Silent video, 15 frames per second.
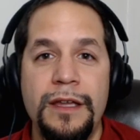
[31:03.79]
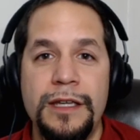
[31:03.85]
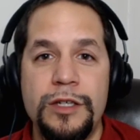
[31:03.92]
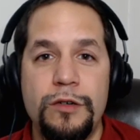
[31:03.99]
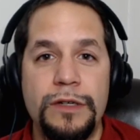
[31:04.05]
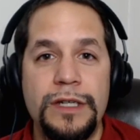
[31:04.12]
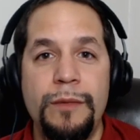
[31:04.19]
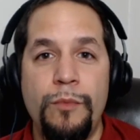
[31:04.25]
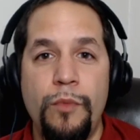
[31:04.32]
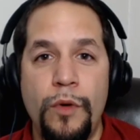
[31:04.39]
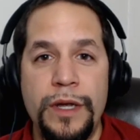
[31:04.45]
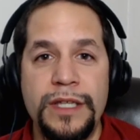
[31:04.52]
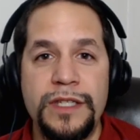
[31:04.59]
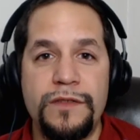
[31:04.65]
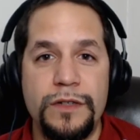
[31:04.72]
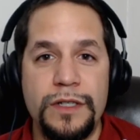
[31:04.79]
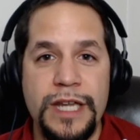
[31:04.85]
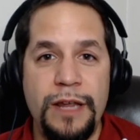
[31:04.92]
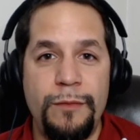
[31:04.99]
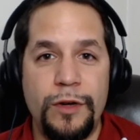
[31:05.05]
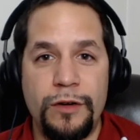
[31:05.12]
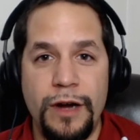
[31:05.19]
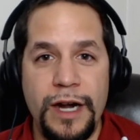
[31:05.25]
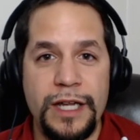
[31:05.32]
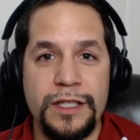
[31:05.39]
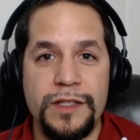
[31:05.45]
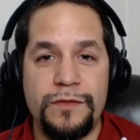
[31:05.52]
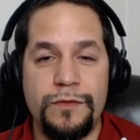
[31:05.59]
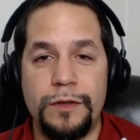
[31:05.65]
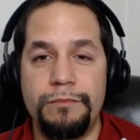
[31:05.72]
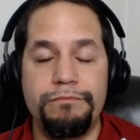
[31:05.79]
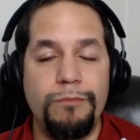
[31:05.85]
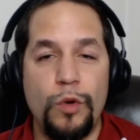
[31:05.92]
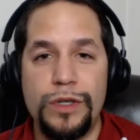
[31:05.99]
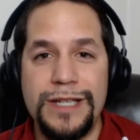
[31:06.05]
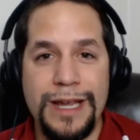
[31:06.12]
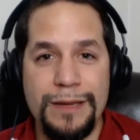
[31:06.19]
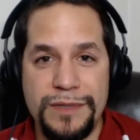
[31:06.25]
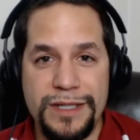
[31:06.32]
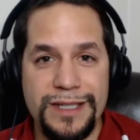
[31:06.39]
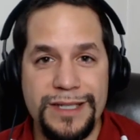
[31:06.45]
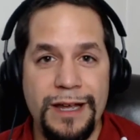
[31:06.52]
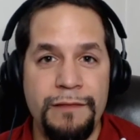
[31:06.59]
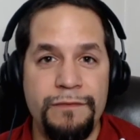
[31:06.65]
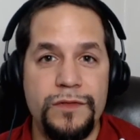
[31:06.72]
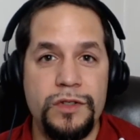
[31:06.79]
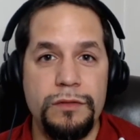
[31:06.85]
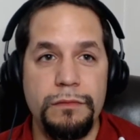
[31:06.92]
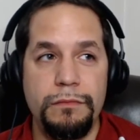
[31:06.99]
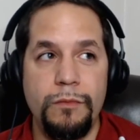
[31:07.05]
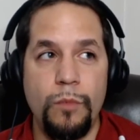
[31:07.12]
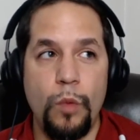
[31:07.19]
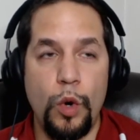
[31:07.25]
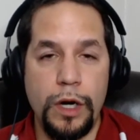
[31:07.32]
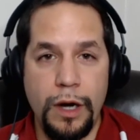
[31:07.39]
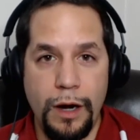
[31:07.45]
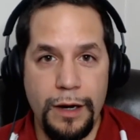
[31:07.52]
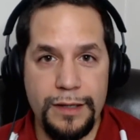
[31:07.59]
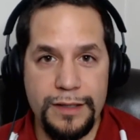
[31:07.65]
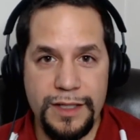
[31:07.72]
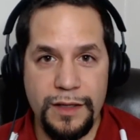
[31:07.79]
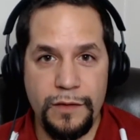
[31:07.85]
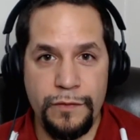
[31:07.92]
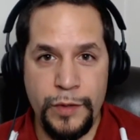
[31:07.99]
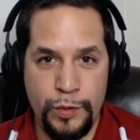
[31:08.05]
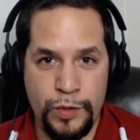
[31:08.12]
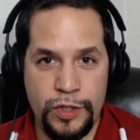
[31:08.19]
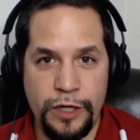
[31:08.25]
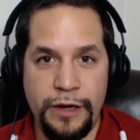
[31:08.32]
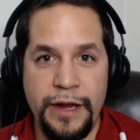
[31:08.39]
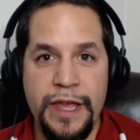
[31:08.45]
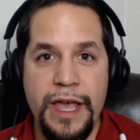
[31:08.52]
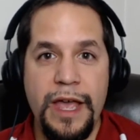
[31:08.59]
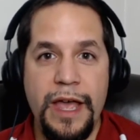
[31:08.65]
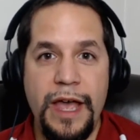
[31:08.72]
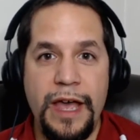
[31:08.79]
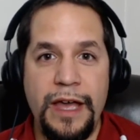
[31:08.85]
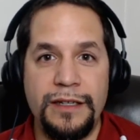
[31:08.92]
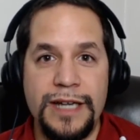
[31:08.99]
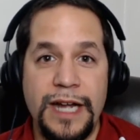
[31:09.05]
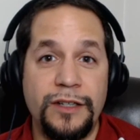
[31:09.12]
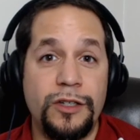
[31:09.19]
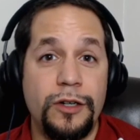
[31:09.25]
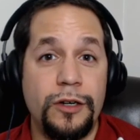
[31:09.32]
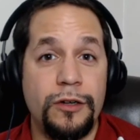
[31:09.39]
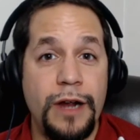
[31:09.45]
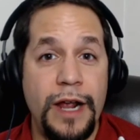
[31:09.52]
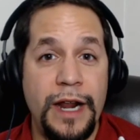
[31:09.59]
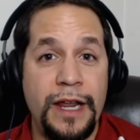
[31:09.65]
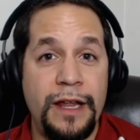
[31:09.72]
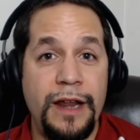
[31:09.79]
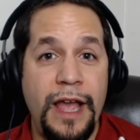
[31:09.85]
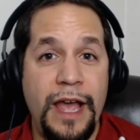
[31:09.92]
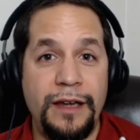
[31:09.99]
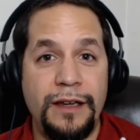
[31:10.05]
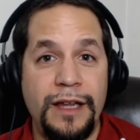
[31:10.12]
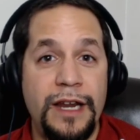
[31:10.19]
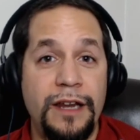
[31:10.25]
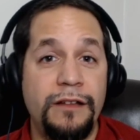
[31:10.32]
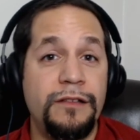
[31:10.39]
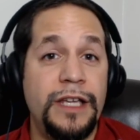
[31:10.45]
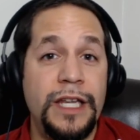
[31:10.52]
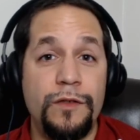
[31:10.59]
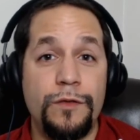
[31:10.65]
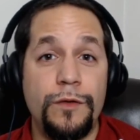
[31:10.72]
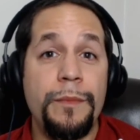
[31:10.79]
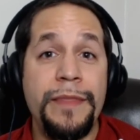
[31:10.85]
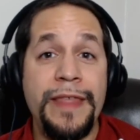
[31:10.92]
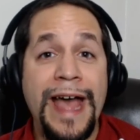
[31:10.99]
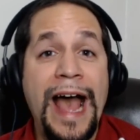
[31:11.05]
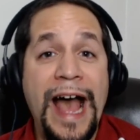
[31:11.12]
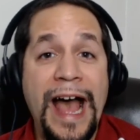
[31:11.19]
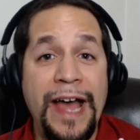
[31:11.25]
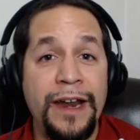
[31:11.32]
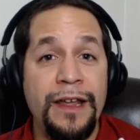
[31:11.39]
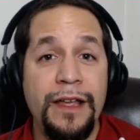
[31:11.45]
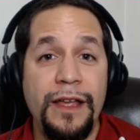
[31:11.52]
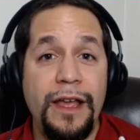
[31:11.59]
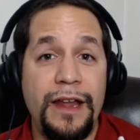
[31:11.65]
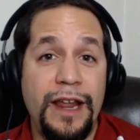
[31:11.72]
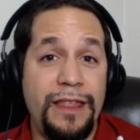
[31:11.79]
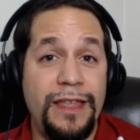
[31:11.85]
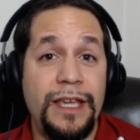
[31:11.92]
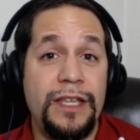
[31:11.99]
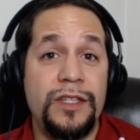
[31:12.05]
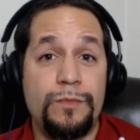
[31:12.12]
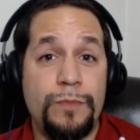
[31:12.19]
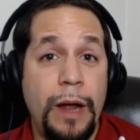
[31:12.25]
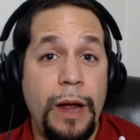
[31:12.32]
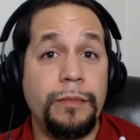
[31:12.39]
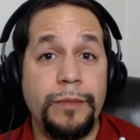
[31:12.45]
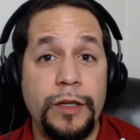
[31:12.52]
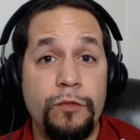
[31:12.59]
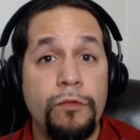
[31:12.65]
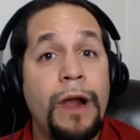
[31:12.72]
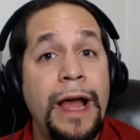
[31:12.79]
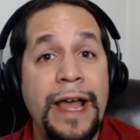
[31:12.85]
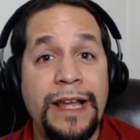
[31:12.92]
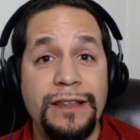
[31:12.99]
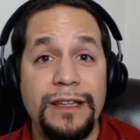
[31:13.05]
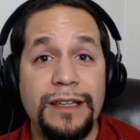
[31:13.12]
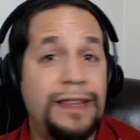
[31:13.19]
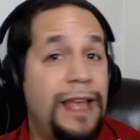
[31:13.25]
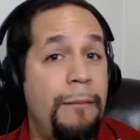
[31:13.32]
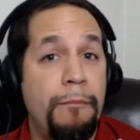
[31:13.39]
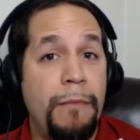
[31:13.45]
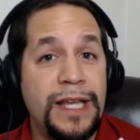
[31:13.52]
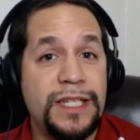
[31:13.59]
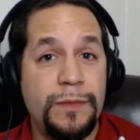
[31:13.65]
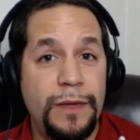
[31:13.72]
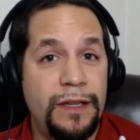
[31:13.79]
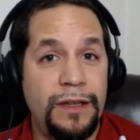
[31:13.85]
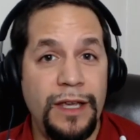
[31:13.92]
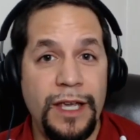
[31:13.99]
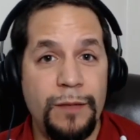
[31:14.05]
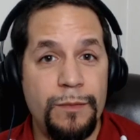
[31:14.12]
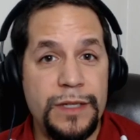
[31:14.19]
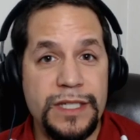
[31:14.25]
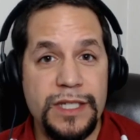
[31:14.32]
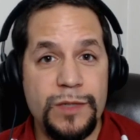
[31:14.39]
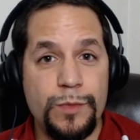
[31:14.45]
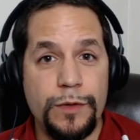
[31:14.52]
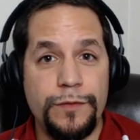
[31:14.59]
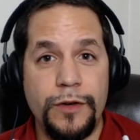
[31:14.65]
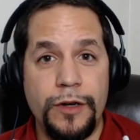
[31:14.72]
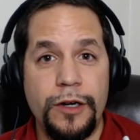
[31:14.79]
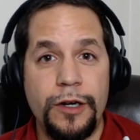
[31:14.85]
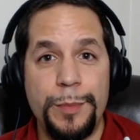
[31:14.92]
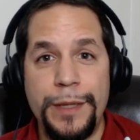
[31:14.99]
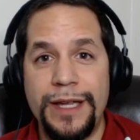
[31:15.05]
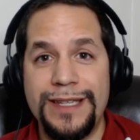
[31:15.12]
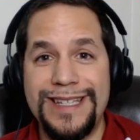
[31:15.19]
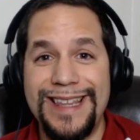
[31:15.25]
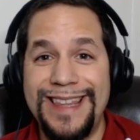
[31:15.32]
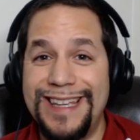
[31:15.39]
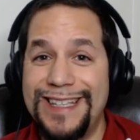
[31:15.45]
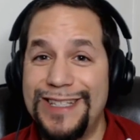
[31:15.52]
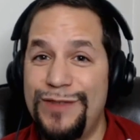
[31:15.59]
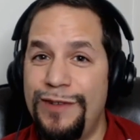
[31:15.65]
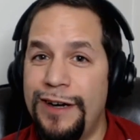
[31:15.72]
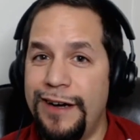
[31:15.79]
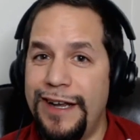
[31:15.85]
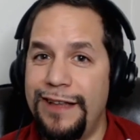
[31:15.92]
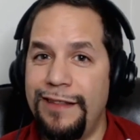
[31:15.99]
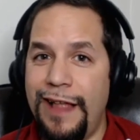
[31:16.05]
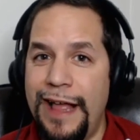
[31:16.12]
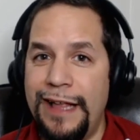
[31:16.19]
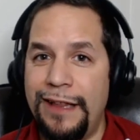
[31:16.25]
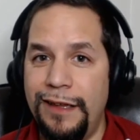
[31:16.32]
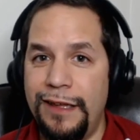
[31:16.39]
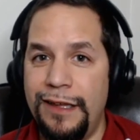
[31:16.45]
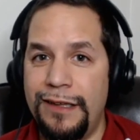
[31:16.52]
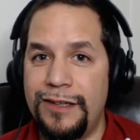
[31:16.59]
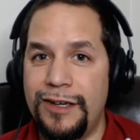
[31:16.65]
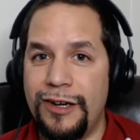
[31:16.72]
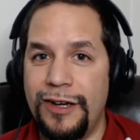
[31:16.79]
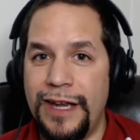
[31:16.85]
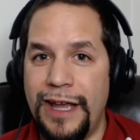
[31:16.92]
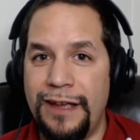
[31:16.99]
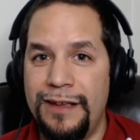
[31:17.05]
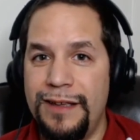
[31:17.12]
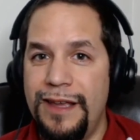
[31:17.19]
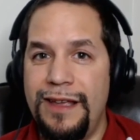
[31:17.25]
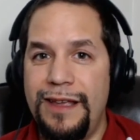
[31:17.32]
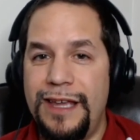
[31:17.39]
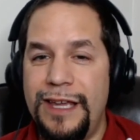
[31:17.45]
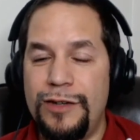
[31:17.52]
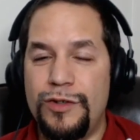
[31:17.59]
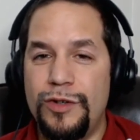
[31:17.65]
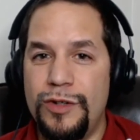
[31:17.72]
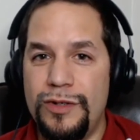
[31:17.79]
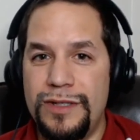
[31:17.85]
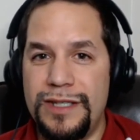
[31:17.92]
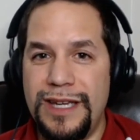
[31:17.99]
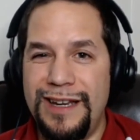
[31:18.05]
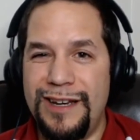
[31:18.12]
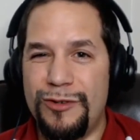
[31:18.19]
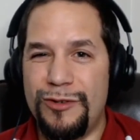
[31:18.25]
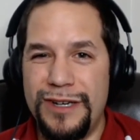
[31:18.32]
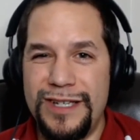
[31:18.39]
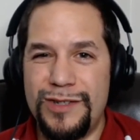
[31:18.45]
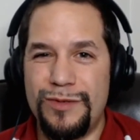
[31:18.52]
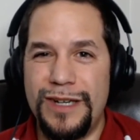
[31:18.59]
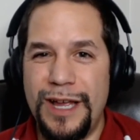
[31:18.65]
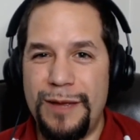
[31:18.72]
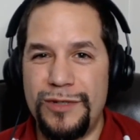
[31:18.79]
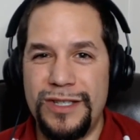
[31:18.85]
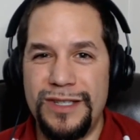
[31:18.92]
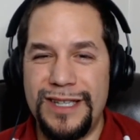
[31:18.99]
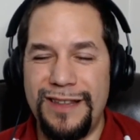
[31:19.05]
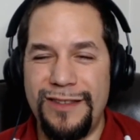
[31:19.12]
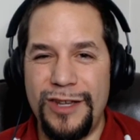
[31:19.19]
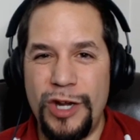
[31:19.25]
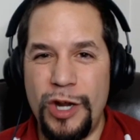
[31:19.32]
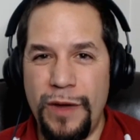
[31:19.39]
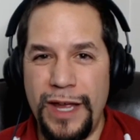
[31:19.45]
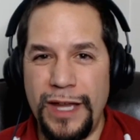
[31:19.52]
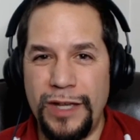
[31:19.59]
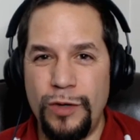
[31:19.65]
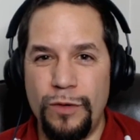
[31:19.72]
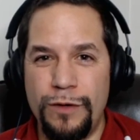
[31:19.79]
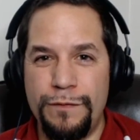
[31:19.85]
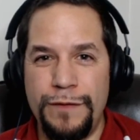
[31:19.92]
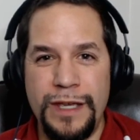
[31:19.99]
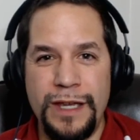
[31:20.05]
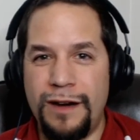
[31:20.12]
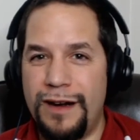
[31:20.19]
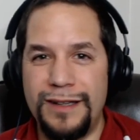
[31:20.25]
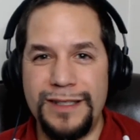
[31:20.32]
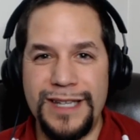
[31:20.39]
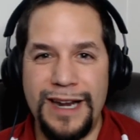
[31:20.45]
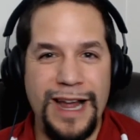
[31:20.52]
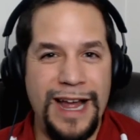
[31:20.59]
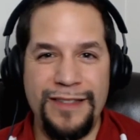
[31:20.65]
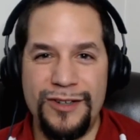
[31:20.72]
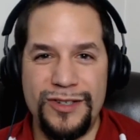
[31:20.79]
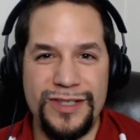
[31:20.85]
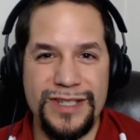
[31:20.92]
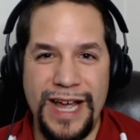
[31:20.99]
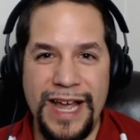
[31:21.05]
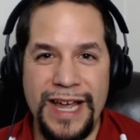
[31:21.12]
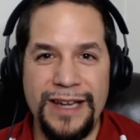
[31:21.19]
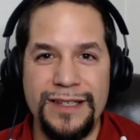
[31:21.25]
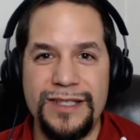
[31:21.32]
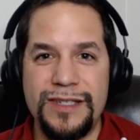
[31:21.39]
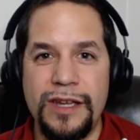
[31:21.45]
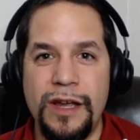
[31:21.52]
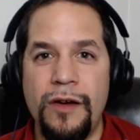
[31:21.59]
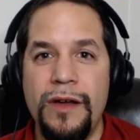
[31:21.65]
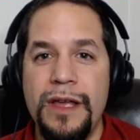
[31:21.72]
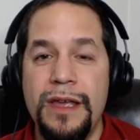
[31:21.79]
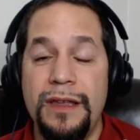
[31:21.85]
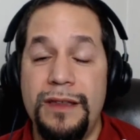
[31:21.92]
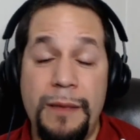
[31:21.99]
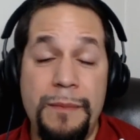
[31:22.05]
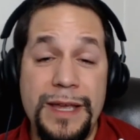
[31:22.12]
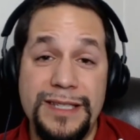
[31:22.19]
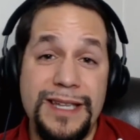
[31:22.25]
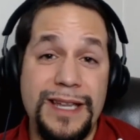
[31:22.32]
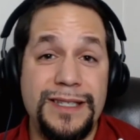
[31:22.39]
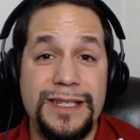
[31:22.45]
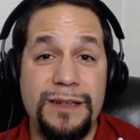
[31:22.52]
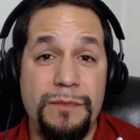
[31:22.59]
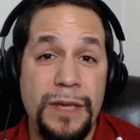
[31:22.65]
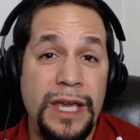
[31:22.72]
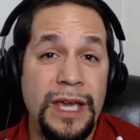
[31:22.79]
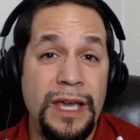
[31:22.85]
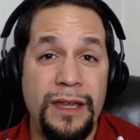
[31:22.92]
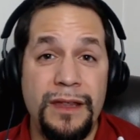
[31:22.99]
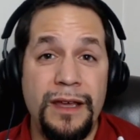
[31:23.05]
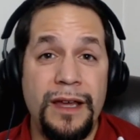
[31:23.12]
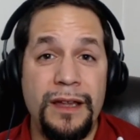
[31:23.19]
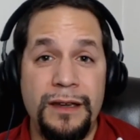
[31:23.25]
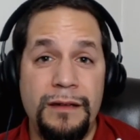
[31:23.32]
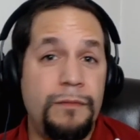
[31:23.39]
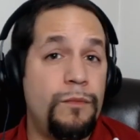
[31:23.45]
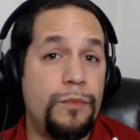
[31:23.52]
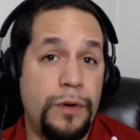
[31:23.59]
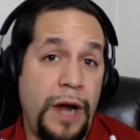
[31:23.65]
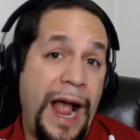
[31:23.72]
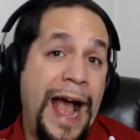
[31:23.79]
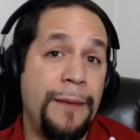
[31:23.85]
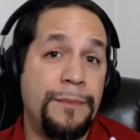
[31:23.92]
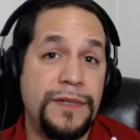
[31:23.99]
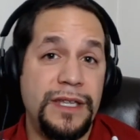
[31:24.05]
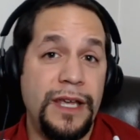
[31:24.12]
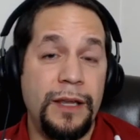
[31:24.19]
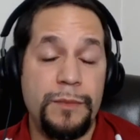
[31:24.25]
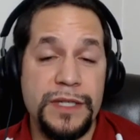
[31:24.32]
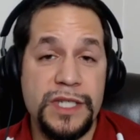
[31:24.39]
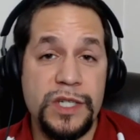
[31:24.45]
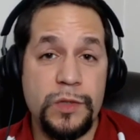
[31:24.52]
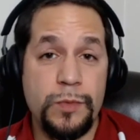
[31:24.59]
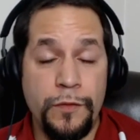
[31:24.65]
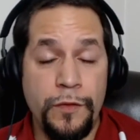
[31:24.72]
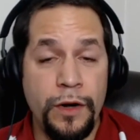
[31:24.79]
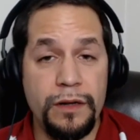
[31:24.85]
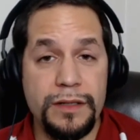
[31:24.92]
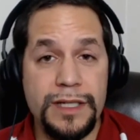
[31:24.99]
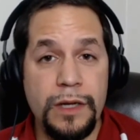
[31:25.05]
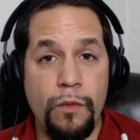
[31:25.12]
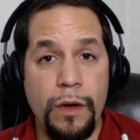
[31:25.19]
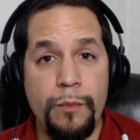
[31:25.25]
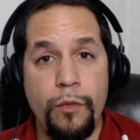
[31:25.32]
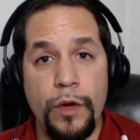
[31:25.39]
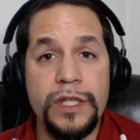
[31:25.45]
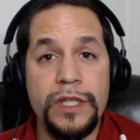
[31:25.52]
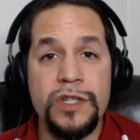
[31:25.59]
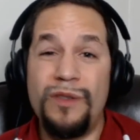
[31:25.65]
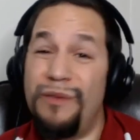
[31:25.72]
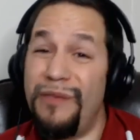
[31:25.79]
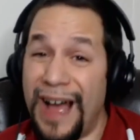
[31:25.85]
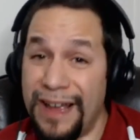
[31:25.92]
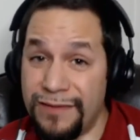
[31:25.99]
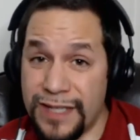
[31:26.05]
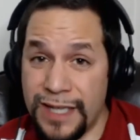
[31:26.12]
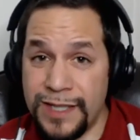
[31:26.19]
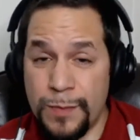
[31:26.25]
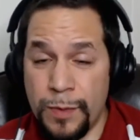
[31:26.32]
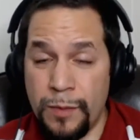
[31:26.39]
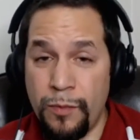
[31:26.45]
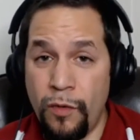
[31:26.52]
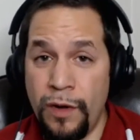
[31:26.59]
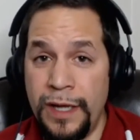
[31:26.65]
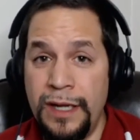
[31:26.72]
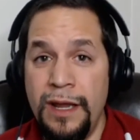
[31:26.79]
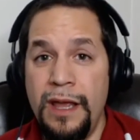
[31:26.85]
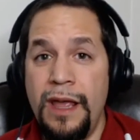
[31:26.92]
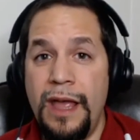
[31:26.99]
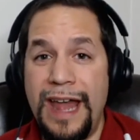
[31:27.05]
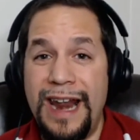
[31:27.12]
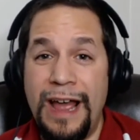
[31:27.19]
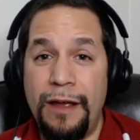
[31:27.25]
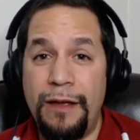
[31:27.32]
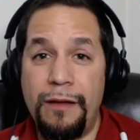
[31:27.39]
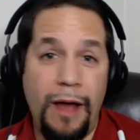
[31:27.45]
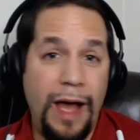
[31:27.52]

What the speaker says: to redeem points for statement credits for more types of stuff to more cards in the future. And Dr. Credit had kind of gleaned from that, and I think he's probably right, that must mean the Ink Business Preferred, because I think it's very unlikely that they're going to introduce increased redemptions on the no annual fee cards on either side. So it makes sense to me that perhaps the Ink Business Preferred will see 1.25 cents per point. And I